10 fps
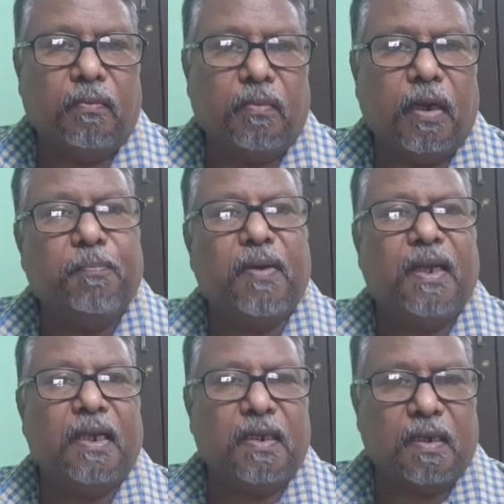
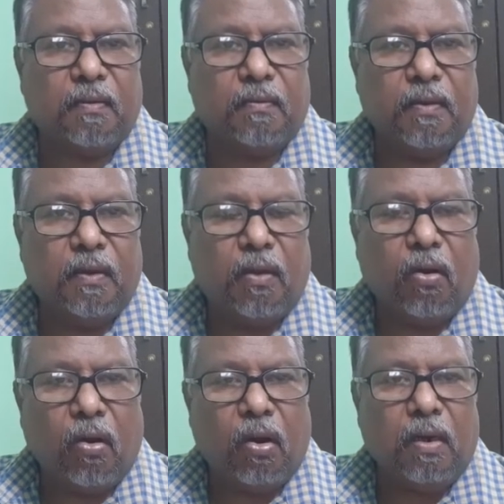replication
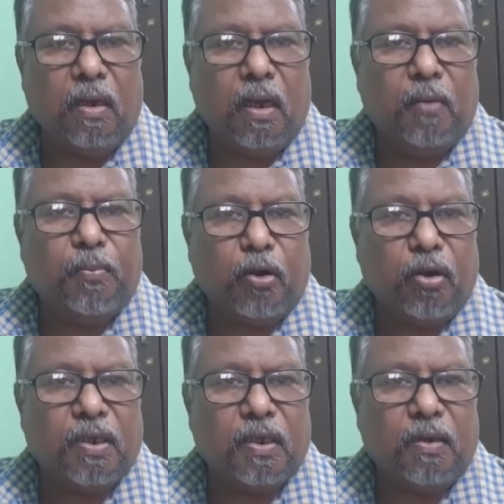or
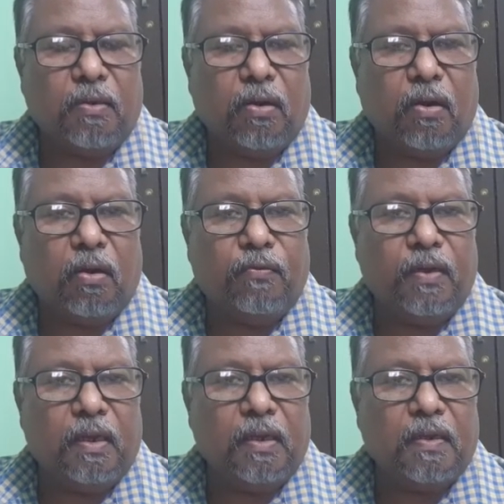production of the